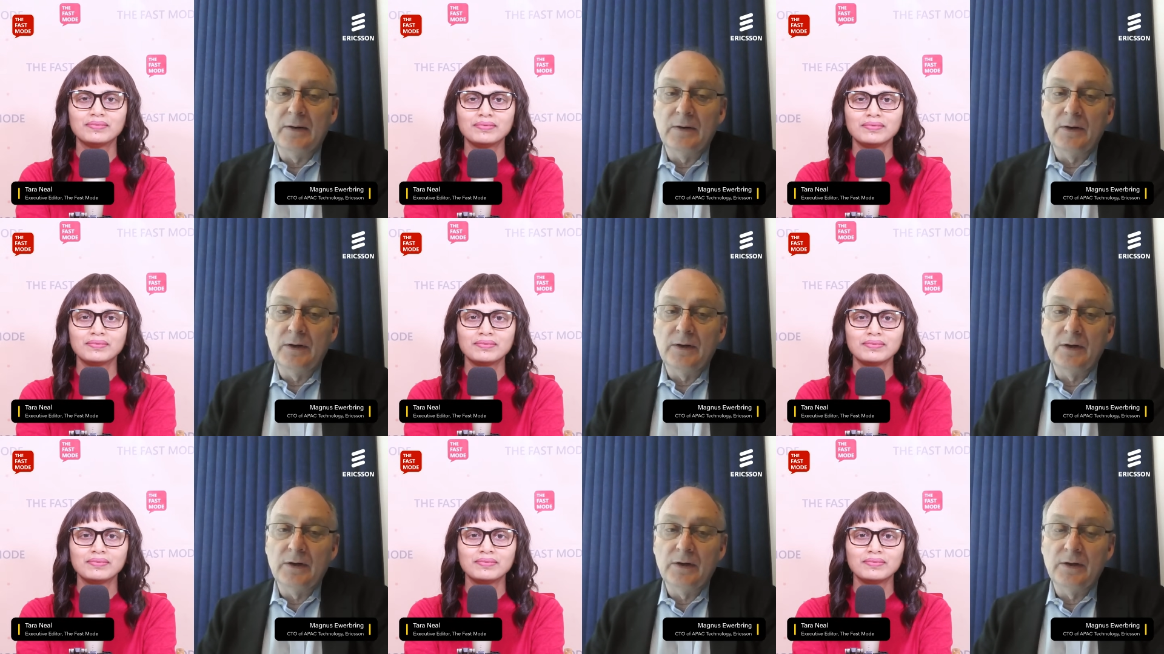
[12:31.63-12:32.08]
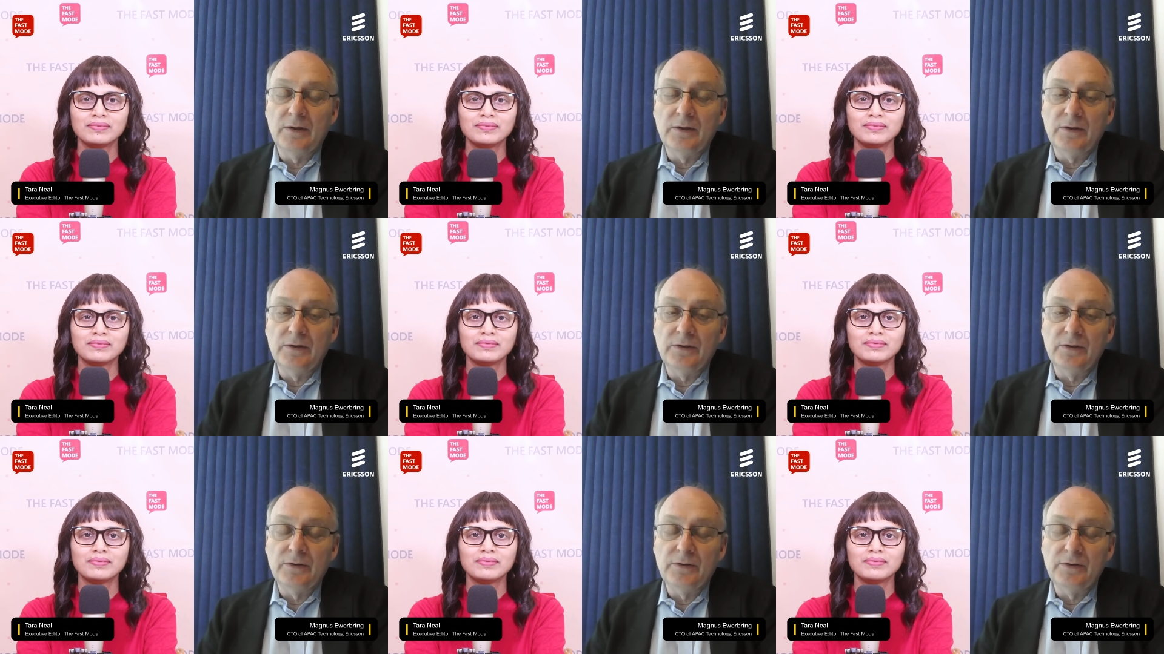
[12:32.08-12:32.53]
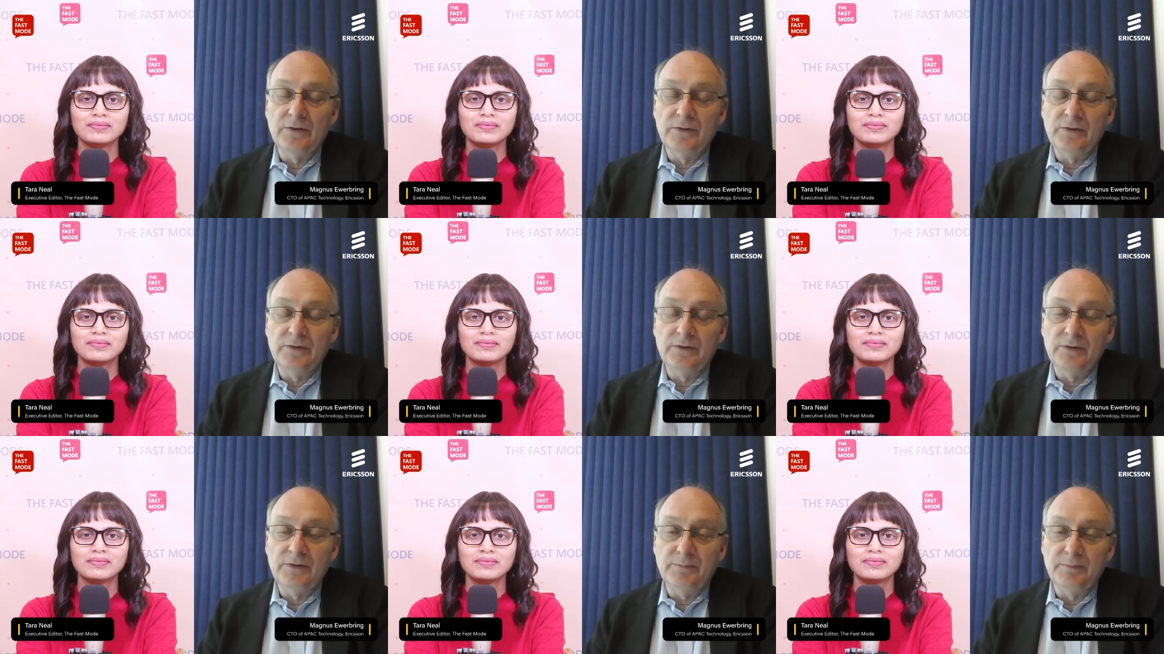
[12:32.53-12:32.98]
Speaker 1: uh,
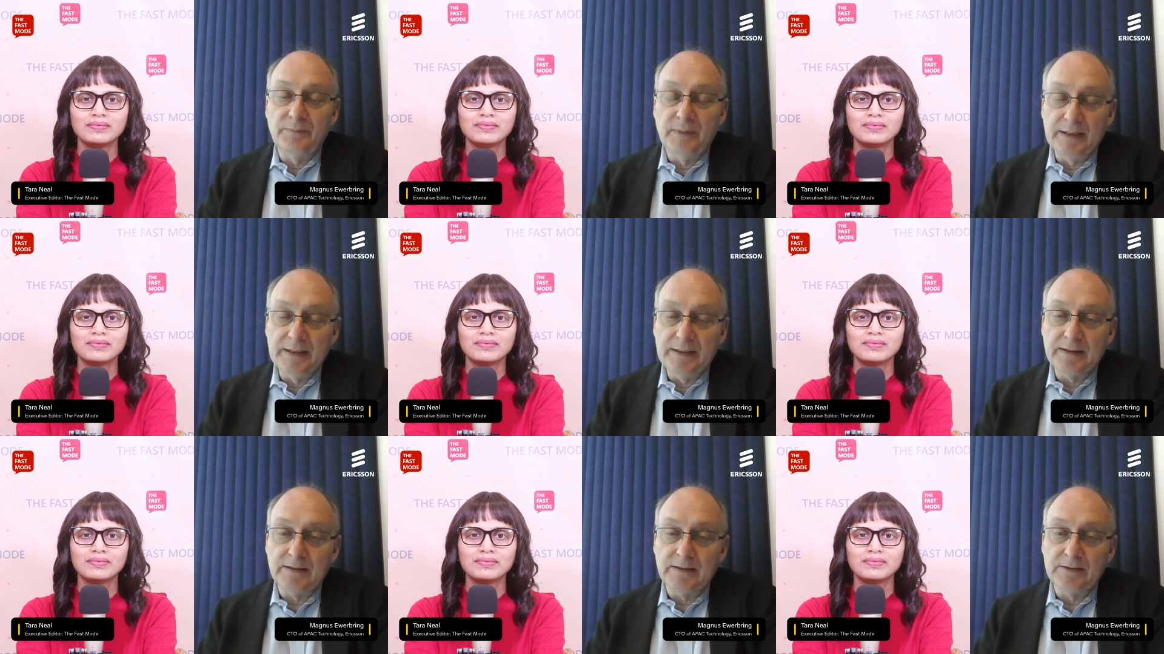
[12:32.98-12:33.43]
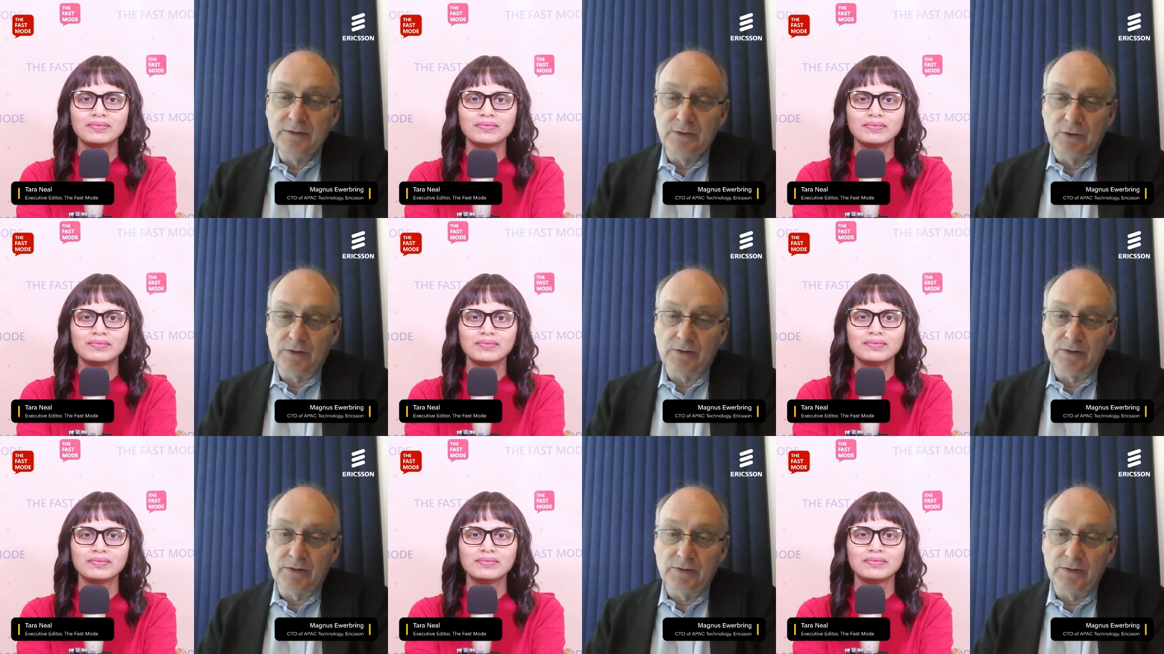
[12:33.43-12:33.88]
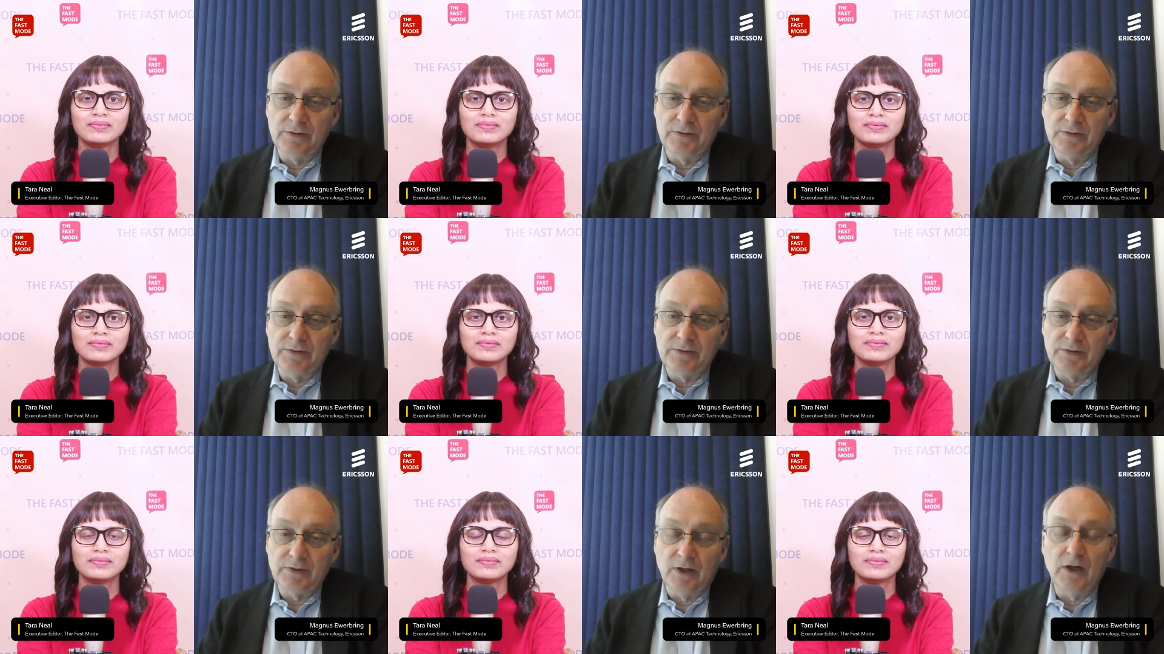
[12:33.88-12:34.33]
medical
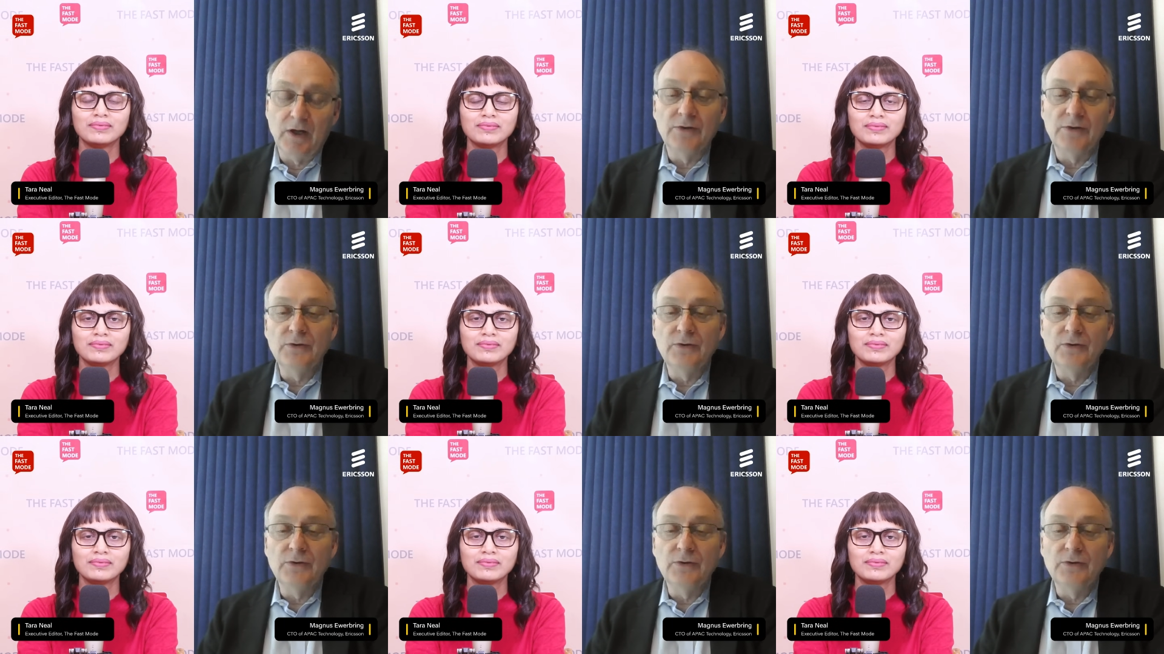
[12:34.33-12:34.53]
doctors are